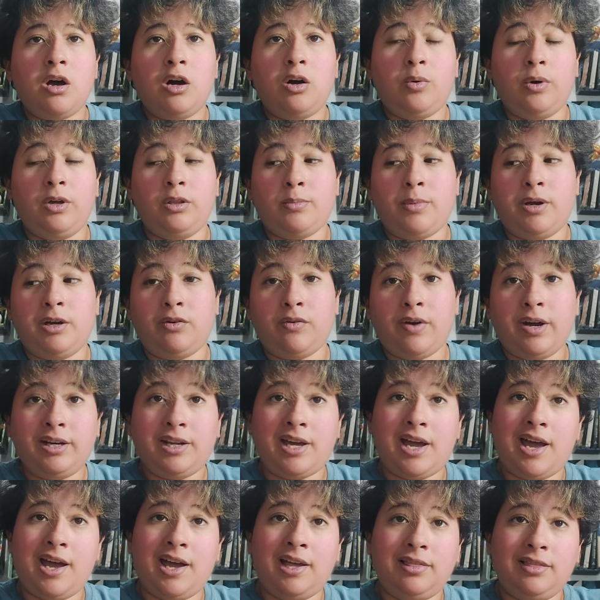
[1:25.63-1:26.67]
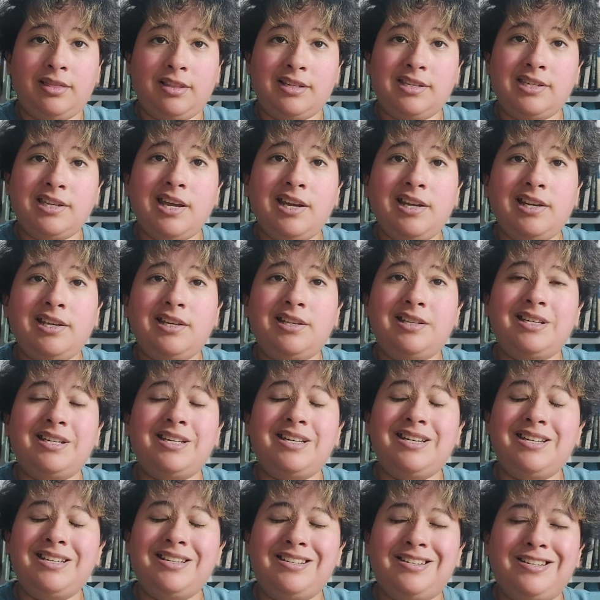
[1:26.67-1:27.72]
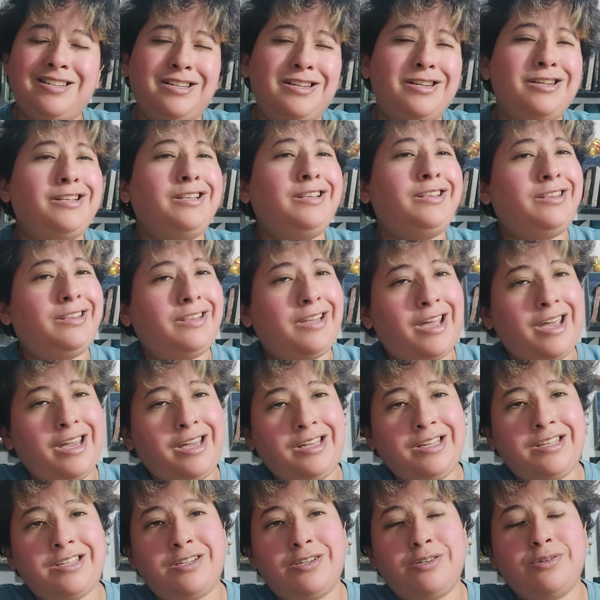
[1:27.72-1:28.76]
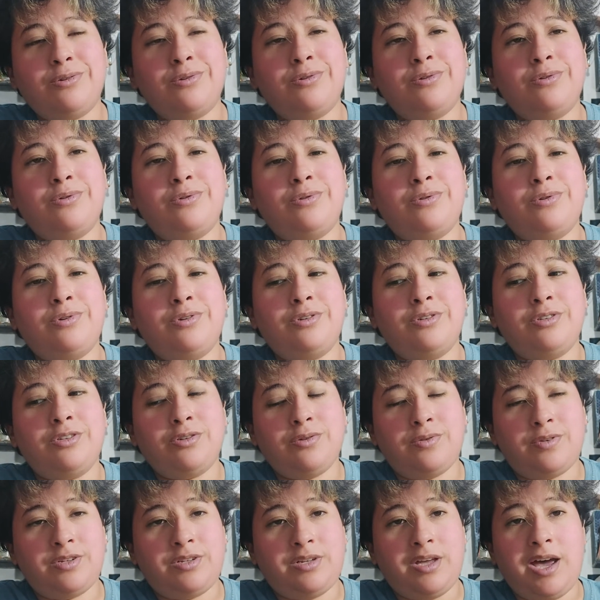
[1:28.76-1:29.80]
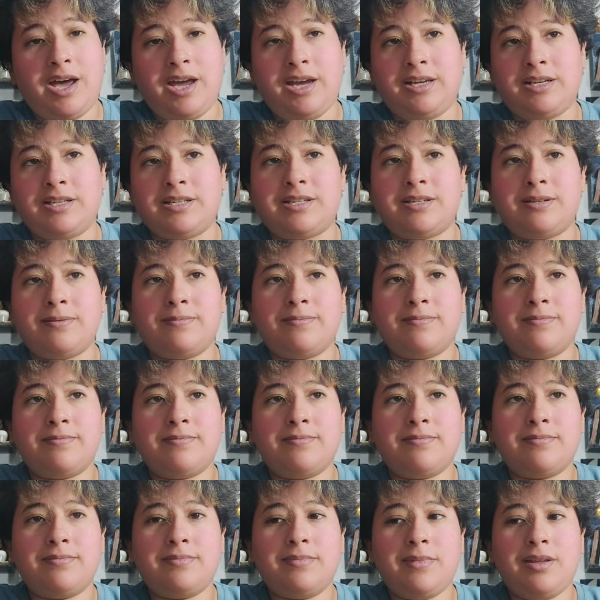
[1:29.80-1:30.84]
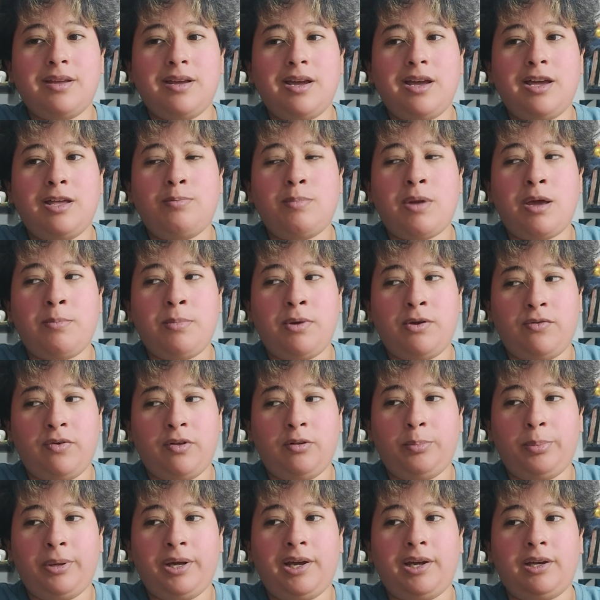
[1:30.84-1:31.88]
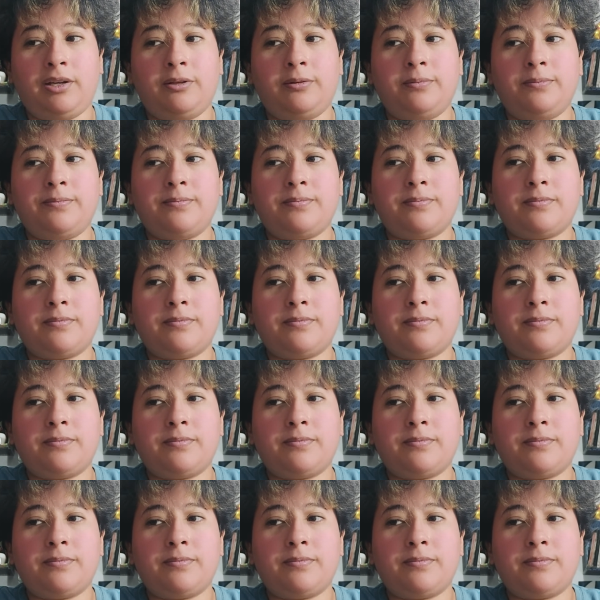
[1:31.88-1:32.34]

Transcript: when my right hand decided it didn't like to do the signs and made me feel pain.